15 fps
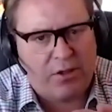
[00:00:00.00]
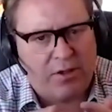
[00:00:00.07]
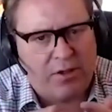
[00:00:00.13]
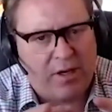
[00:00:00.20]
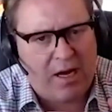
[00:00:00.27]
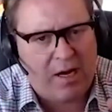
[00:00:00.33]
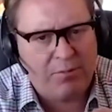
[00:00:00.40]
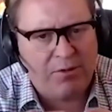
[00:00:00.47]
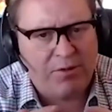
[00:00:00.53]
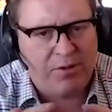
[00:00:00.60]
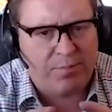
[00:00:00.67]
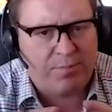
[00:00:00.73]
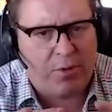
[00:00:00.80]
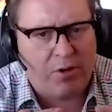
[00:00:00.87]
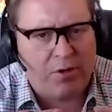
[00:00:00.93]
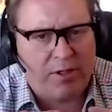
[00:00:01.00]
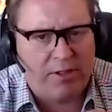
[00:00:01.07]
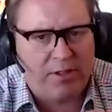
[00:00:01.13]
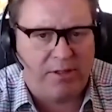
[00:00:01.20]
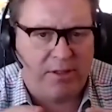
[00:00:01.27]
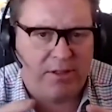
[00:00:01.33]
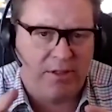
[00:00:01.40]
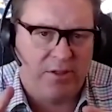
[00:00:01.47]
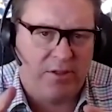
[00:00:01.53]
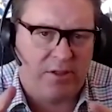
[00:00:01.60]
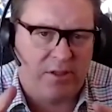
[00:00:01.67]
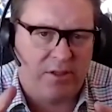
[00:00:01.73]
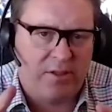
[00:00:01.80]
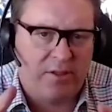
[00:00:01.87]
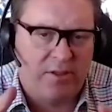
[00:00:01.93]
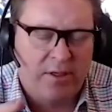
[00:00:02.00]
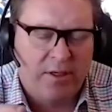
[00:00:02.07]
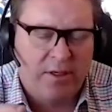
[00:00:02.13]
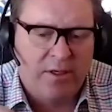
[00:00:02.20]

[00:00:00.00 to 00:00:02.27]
So the hub and spoke is that you can